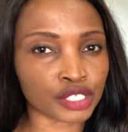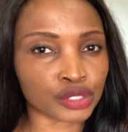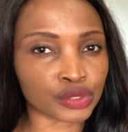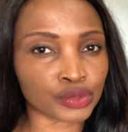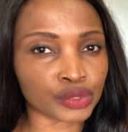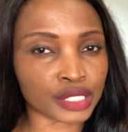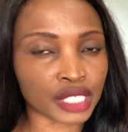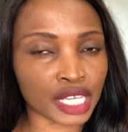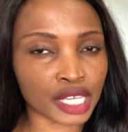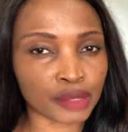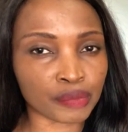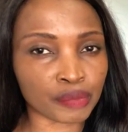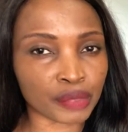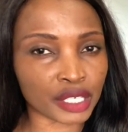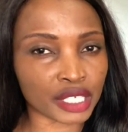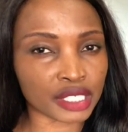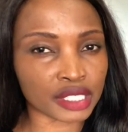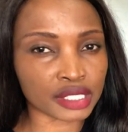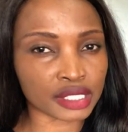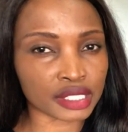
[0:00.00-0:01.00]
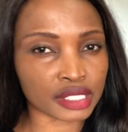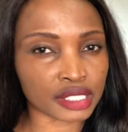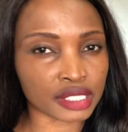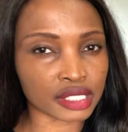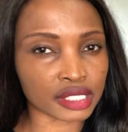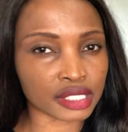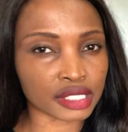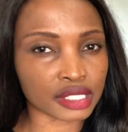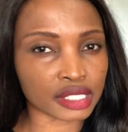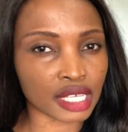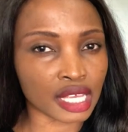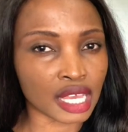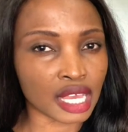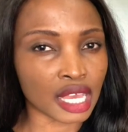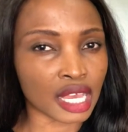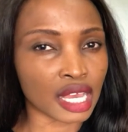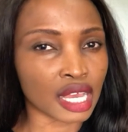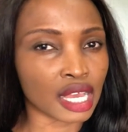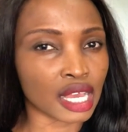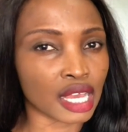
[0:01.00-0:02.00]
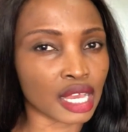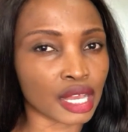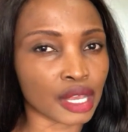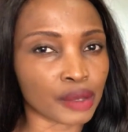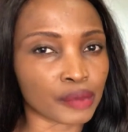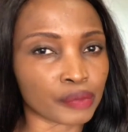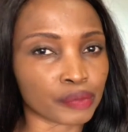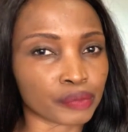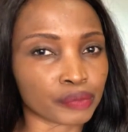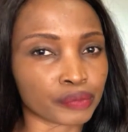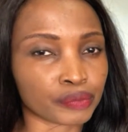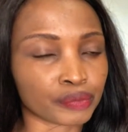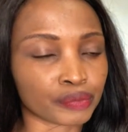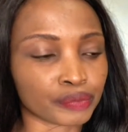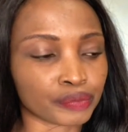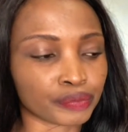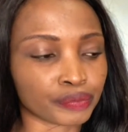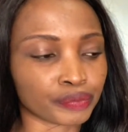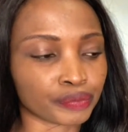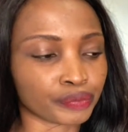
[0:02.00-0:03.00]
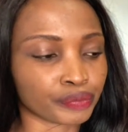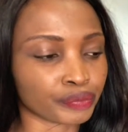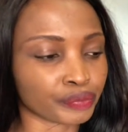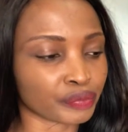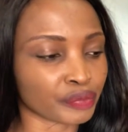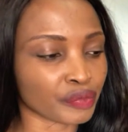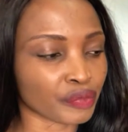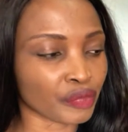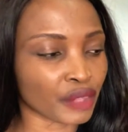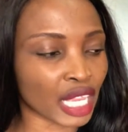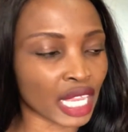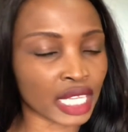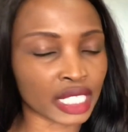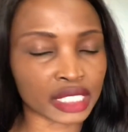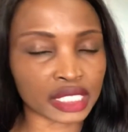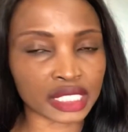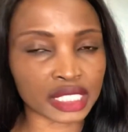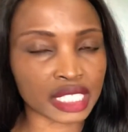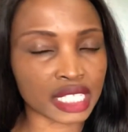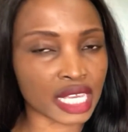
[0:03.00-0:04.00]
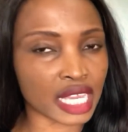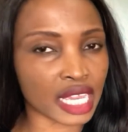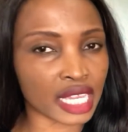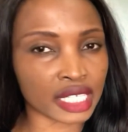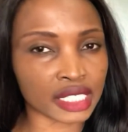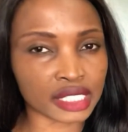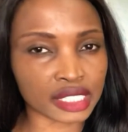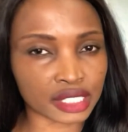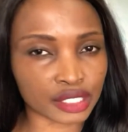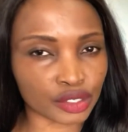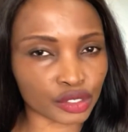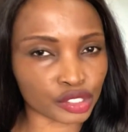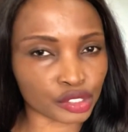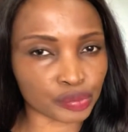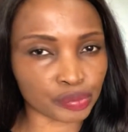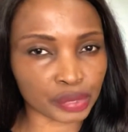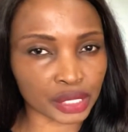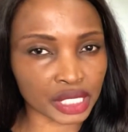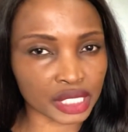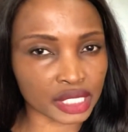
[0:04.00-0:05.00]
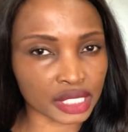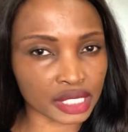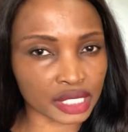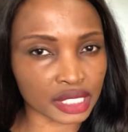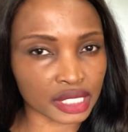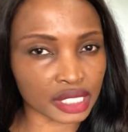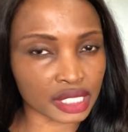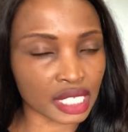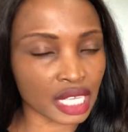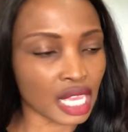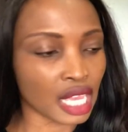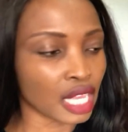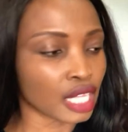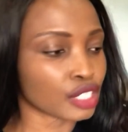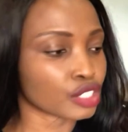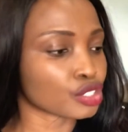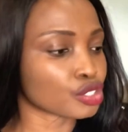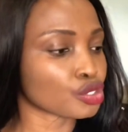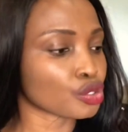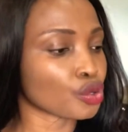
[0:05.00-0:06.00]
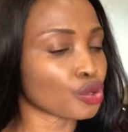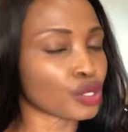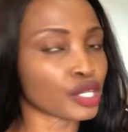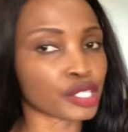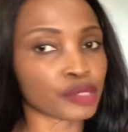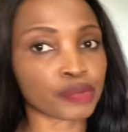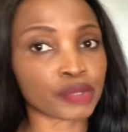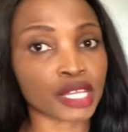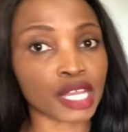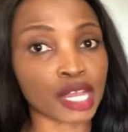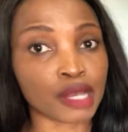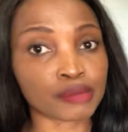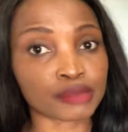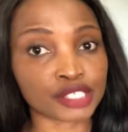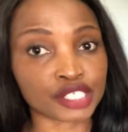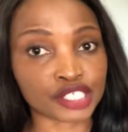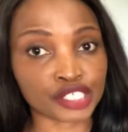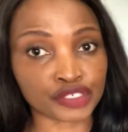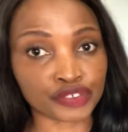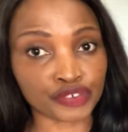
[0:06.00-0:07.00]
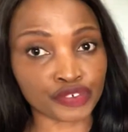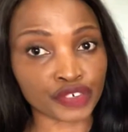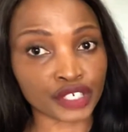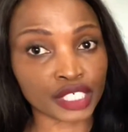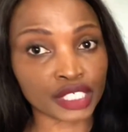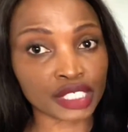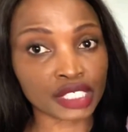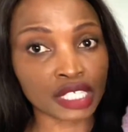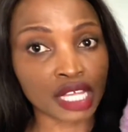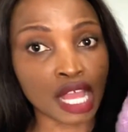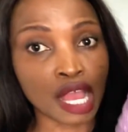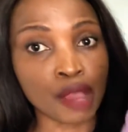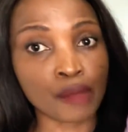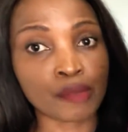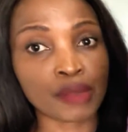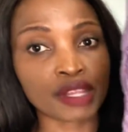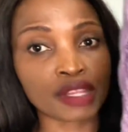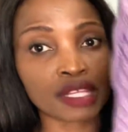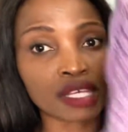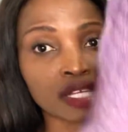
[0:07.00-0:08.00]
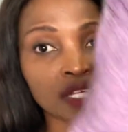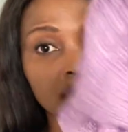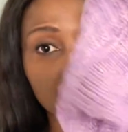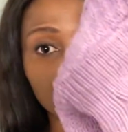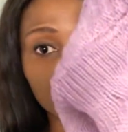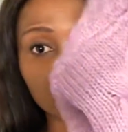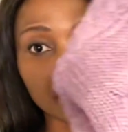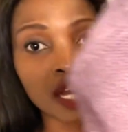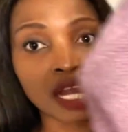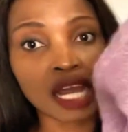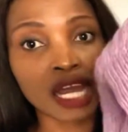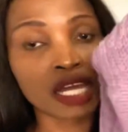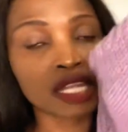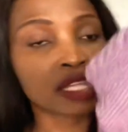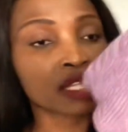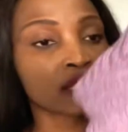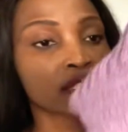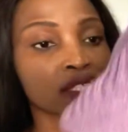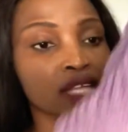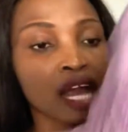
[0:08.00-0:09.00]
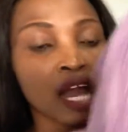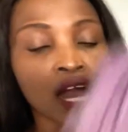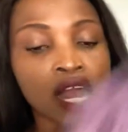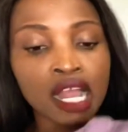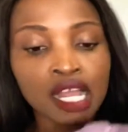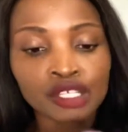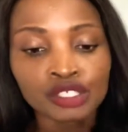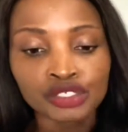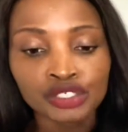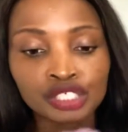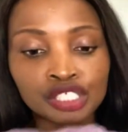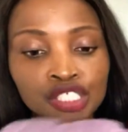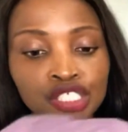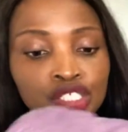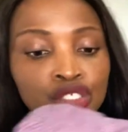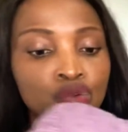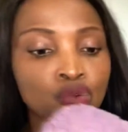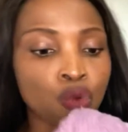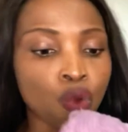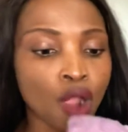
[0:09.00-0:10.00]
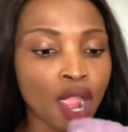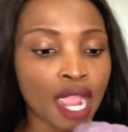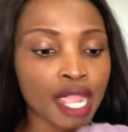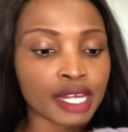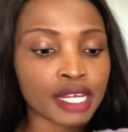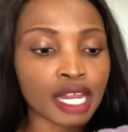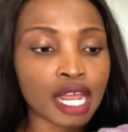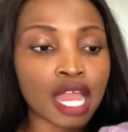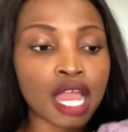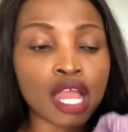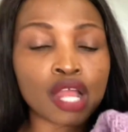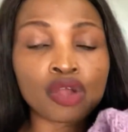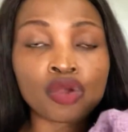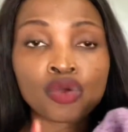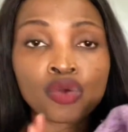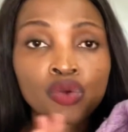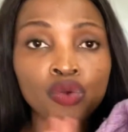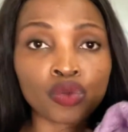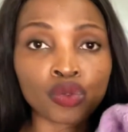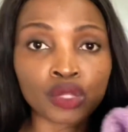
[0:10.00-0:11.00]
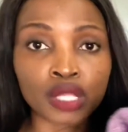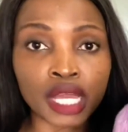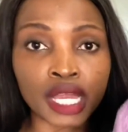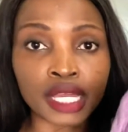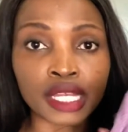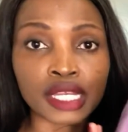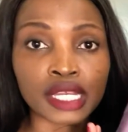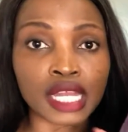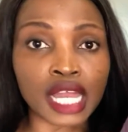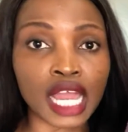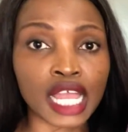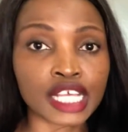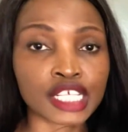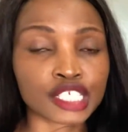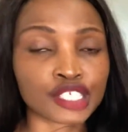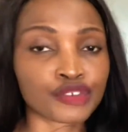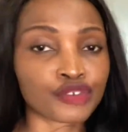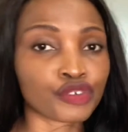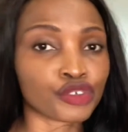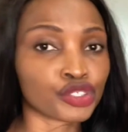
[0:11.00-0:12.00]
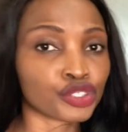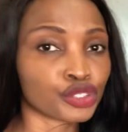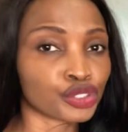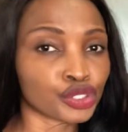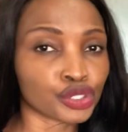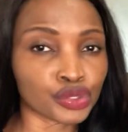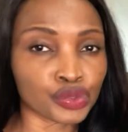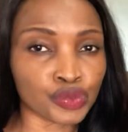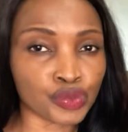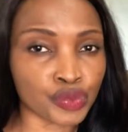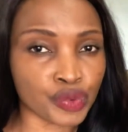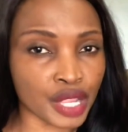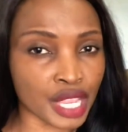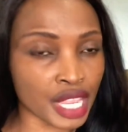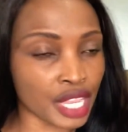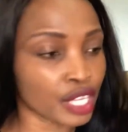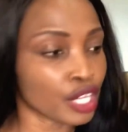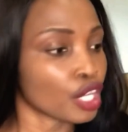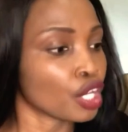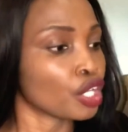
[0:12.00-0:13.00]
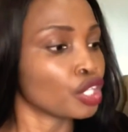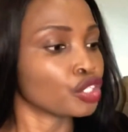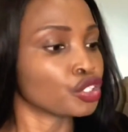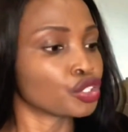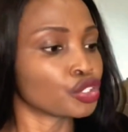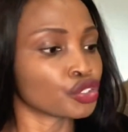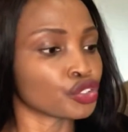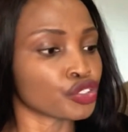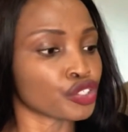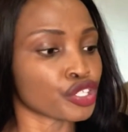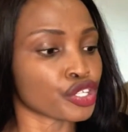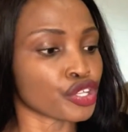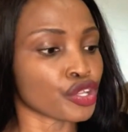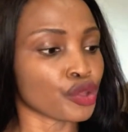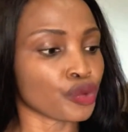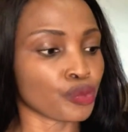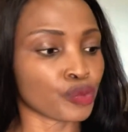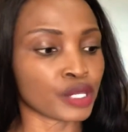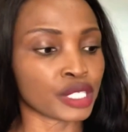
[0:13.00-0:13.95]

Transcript: take pictures and they edit those pictures, so it becomes different. But then yeah, these are actually quite cool and nice for you to wear during your